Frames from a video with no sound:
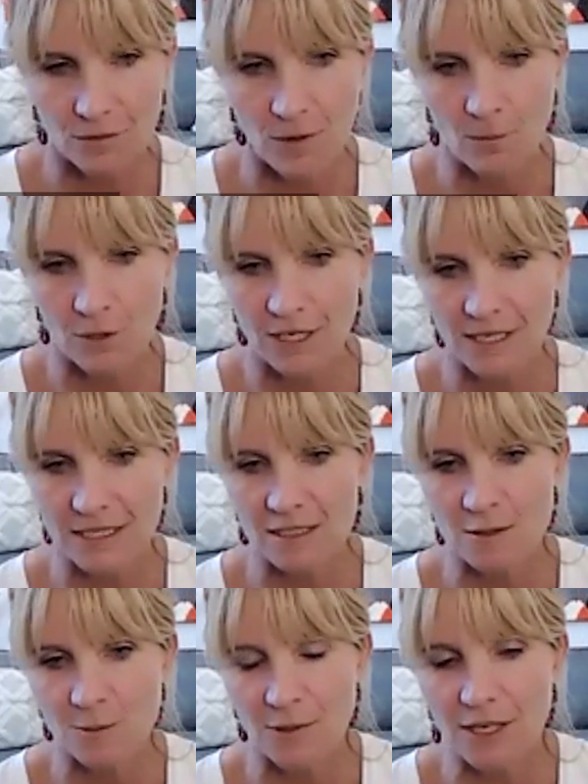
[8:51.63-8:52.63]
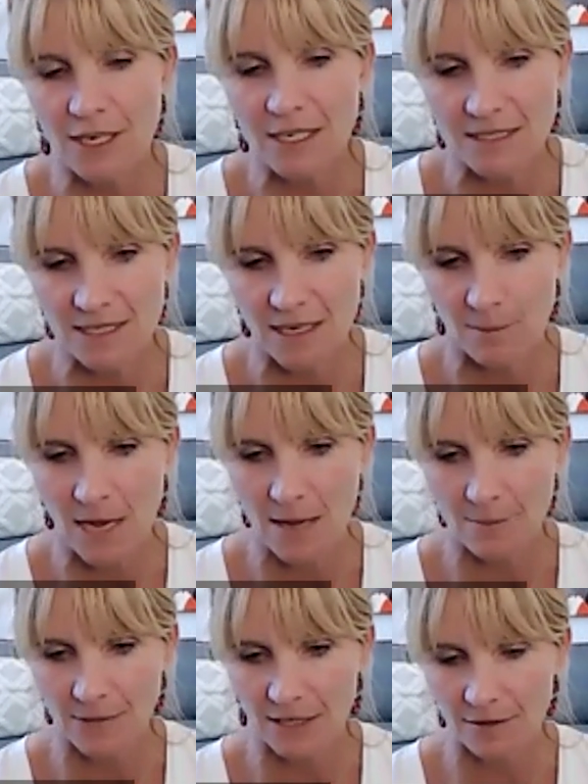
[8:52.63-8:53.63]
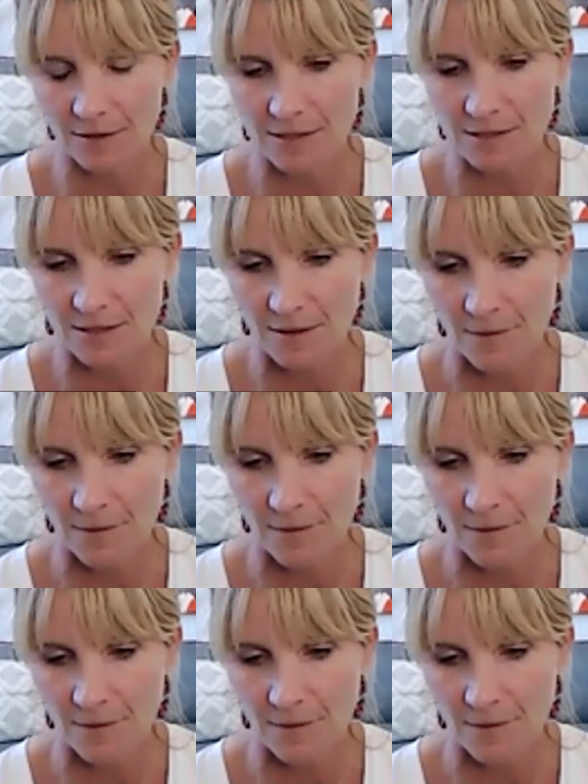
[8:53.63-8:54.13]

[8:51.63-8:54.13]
when we're experiencing mom guilt?